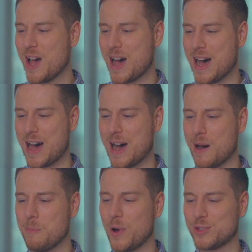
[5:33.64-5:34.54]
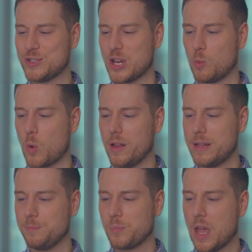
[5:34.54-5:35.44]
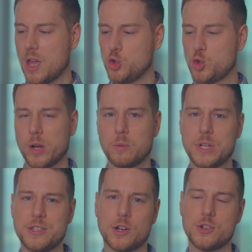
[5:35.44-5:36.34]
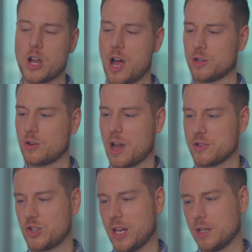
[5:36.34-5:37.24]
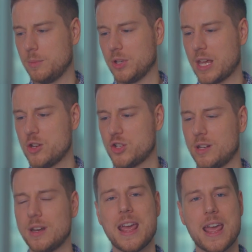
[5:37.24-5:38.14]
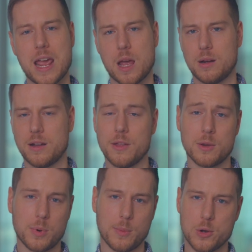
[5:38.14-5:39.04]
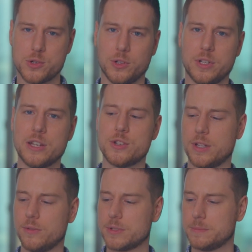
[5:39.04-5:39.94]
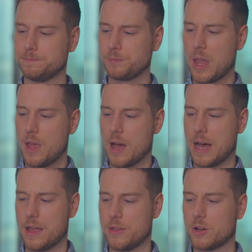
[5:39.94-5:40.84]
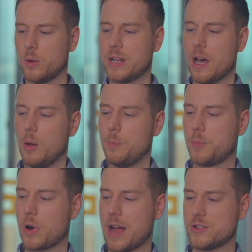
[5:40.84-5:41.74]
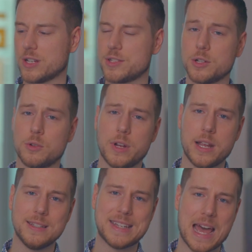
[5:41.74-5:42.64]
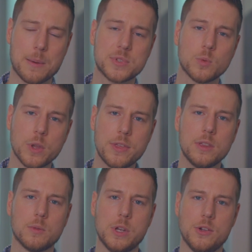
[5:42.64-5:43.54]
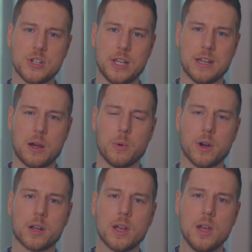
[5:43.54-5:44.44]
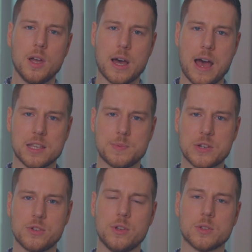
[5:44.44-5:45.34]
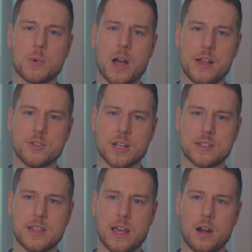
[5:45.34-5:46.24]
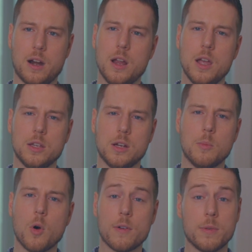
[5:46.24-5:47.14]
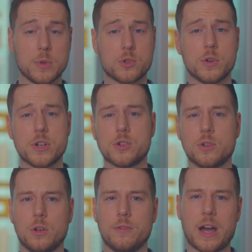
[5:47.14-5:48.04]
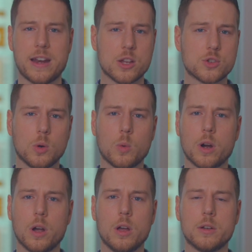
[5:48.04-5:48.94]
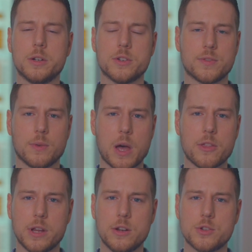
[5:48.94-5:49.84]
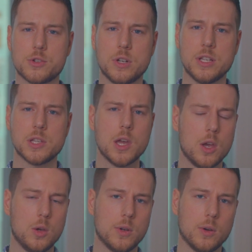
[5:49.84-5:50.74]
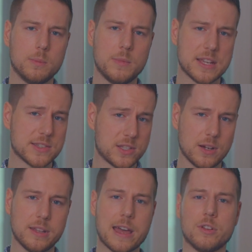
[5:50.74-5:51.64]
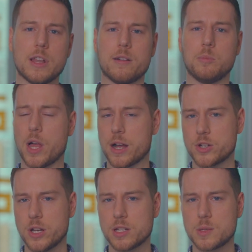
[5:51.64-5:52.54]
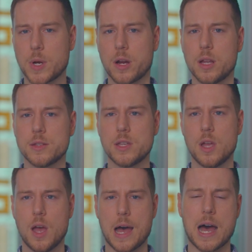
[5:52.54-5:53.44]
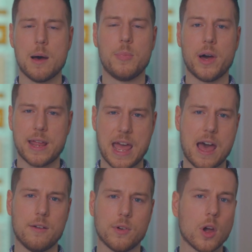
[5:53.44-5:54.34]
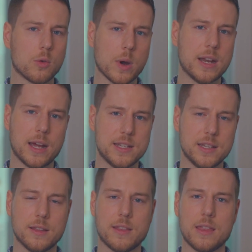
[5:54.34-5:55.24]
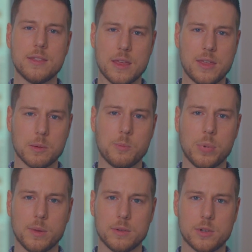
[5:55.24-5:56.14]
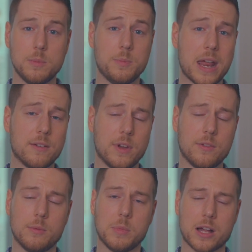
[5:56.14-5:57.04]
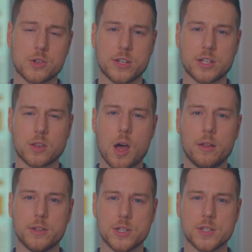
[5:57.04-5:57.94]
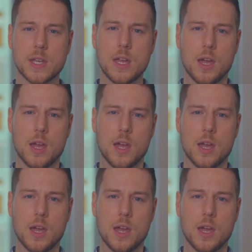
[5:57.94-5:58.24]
multi-chain wallet, joint research on cross-chain communication, and other promotional initiatives. They're going to help projects to create Dapps within the RioChain network, especially those projects that are more from the traditional financial world or just from other industries who don't necessarily have a lot of blockchain experience, but have a great idea that they think could benefit from blockchain technologies.